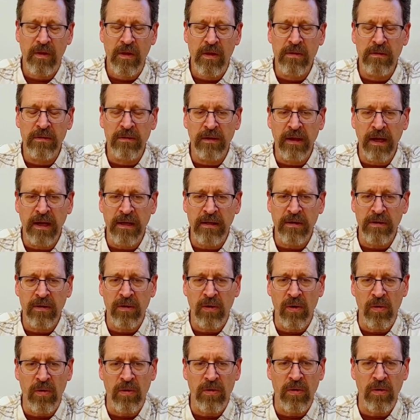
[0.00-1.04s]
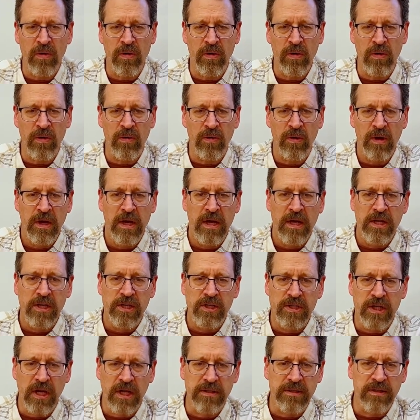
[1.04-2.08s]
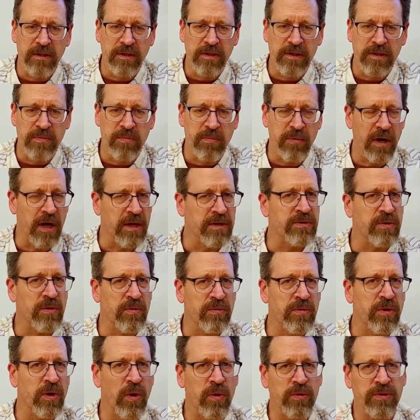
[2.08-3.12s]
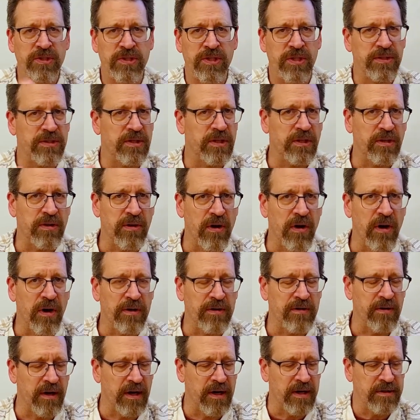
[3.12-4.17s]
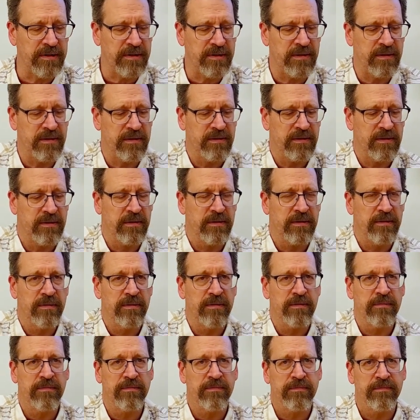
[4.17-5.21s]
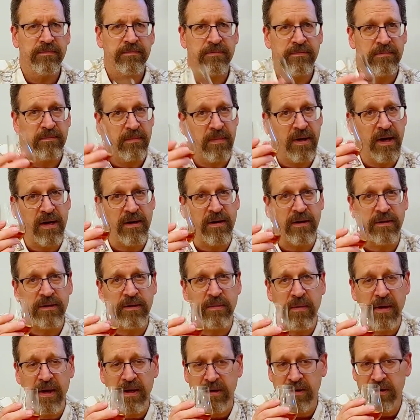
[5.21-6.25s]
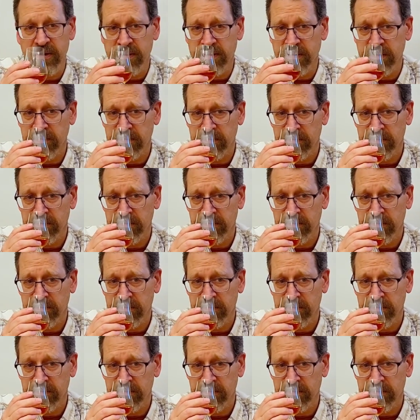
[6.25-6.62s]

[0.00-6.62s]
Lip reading: light cocoa, gentle espresso notes, just in contrast. Back on the Makers.